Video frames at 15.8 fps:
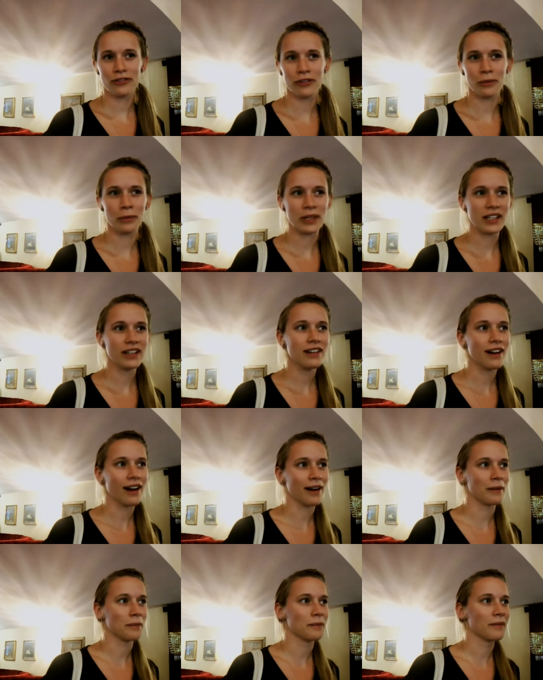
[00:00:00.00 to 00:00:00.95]
For me,
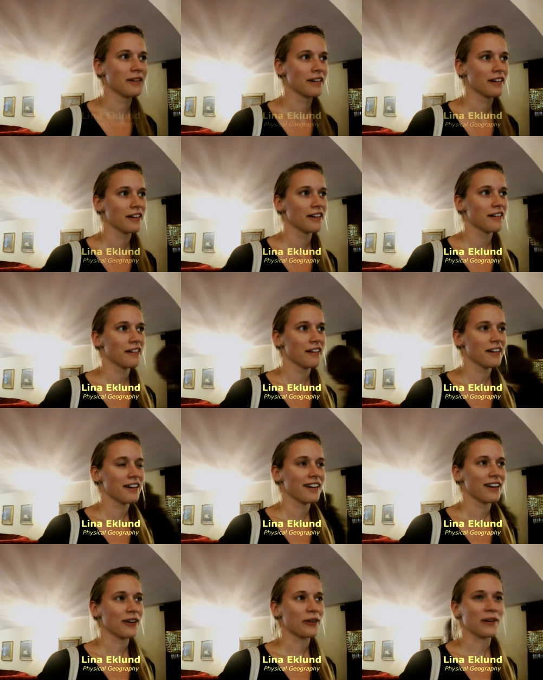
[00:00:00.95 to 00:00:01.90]
I'm
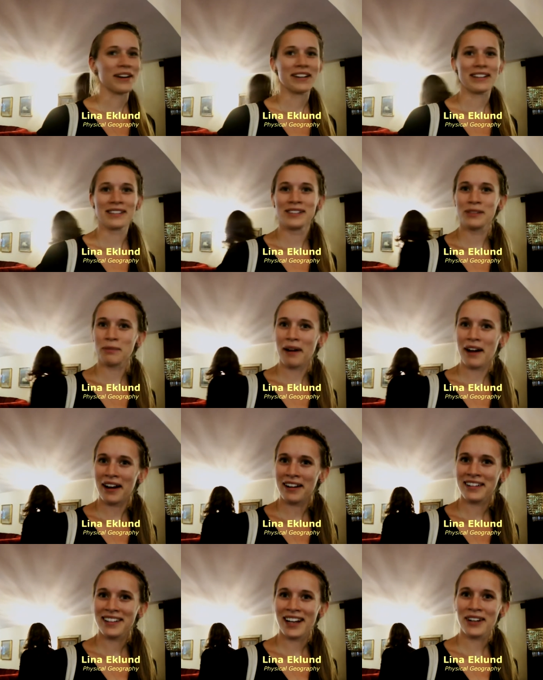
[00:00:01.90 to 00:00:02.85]
quite
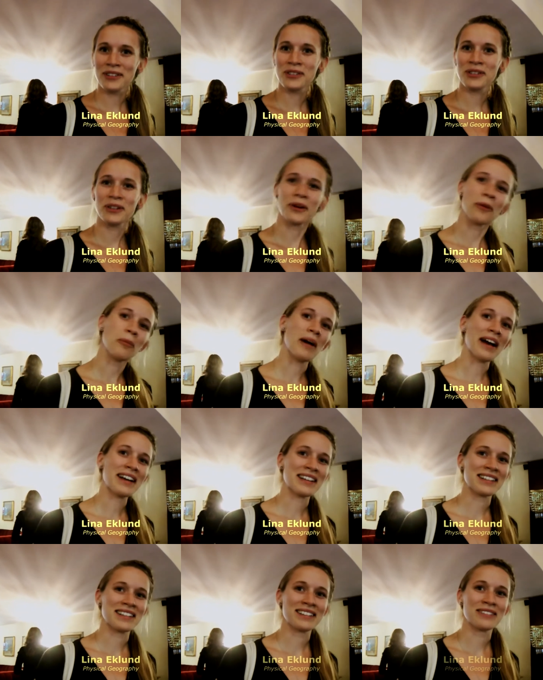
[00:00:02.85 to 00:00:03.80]
inspired now to go
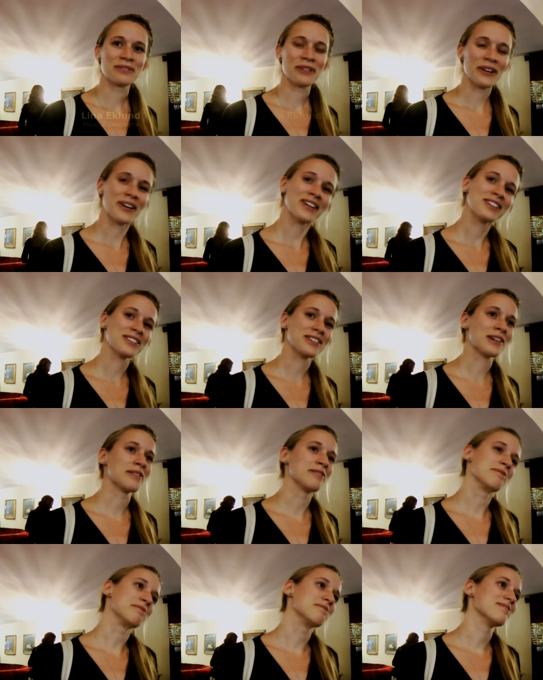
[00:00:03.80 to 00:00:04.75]
back and work, so
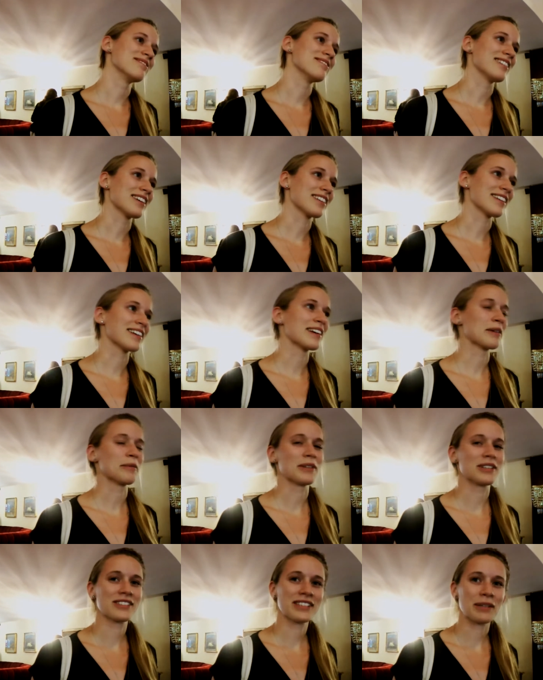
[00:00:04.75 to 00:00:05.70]
I'm like thinking
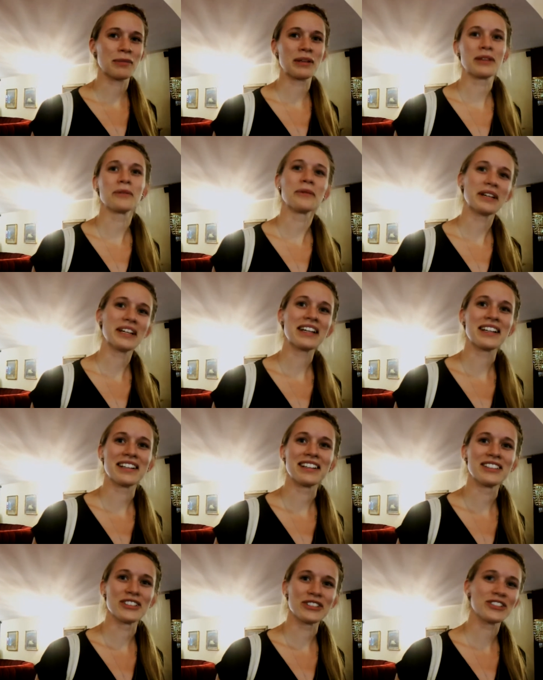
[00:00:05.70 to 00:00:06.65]
about skipping the
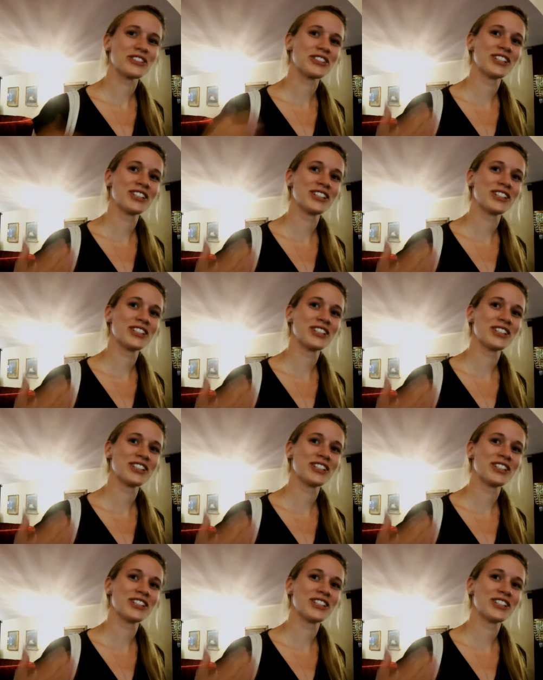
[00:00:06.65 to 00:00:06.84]
weekend and just